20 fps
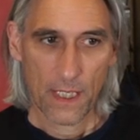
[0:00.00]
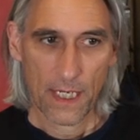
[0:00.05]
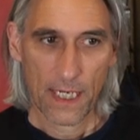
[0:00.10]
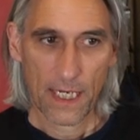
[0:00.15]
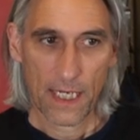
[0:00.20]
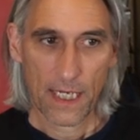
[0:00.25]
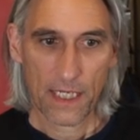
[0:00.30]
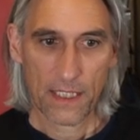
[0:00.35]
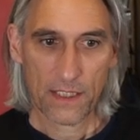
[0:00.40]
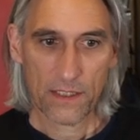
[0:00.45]

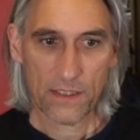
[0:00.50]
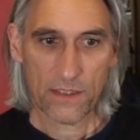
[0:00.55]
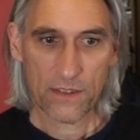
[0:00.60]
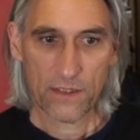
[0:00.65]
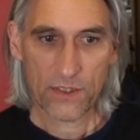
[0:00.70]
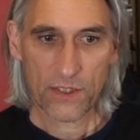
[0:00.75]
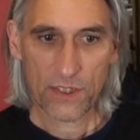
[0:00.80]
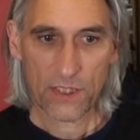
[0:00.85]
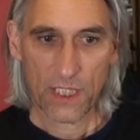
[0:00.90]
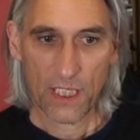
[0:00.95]

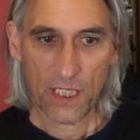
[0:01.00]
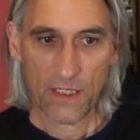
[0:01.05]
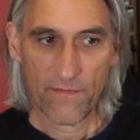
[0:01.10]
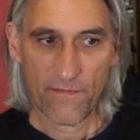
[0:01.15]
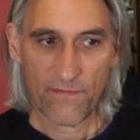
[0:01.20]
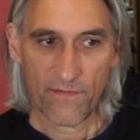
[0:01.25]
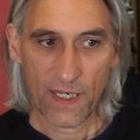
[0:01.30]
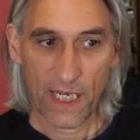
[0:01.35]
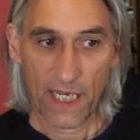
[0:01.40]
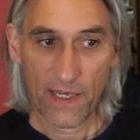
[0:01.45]
And
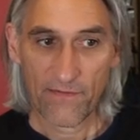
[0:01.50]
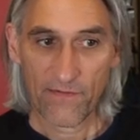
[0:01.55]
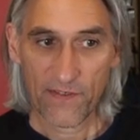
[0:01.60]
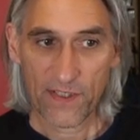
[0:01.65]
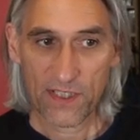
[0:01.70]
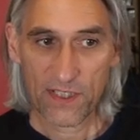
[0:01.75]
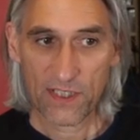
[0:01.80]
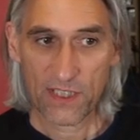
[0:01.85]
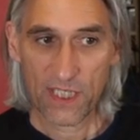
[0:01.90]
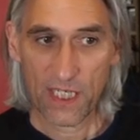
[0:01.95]
if
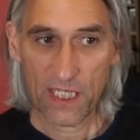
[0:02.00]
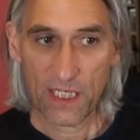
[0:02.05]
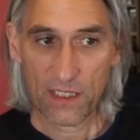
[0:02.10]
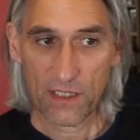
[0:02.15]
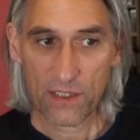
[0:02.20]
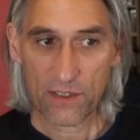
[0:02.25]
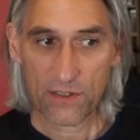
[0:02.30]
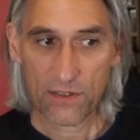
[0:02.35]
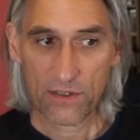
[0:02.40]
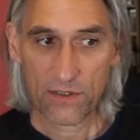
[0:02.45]

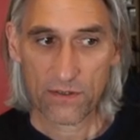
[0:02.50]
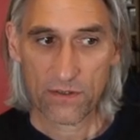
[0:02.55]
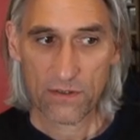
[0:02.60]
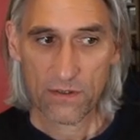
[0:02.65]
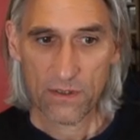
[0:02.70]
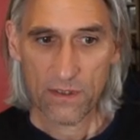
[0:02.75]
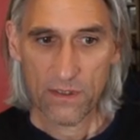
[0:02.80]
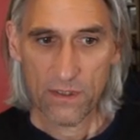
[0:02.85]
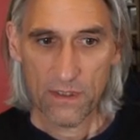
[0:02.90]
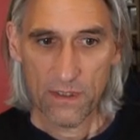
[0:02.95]
f6,
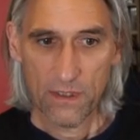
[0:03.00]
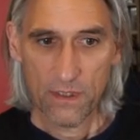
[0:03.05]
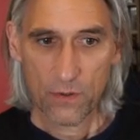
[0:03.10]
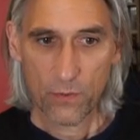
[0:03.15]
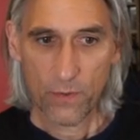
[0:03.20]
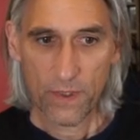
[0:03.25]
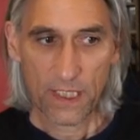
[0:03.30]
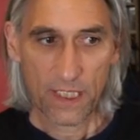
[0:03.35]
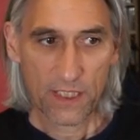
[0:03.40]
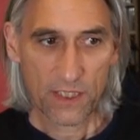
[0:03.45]

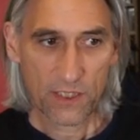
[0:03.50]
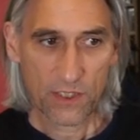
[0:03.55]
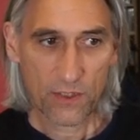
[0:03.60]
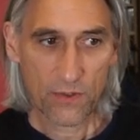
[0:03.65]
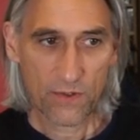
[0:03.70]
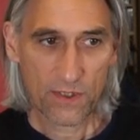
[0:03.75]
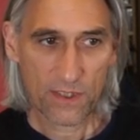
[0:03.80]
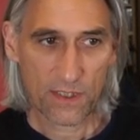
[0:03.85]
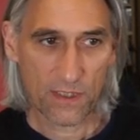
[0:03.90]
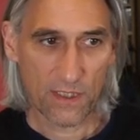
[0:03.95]
queen
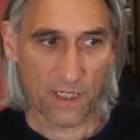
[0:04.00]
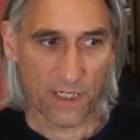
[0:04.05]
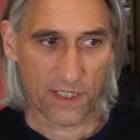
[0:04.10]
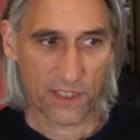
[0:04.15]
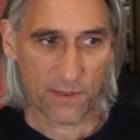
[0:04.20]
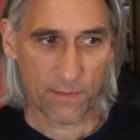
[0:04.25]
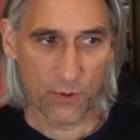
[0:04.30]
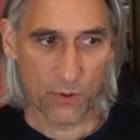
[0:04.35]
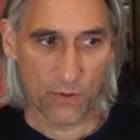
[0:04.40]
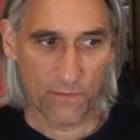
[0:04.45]
a2 is a
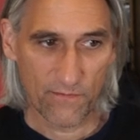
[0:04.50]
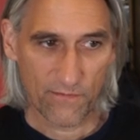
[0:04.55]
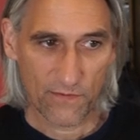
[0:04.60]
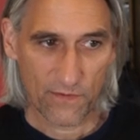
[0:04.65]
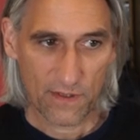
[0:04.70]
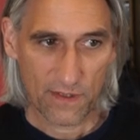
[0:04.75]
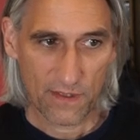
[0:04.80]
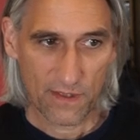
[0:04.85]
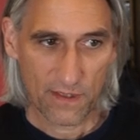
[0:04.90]
nice move.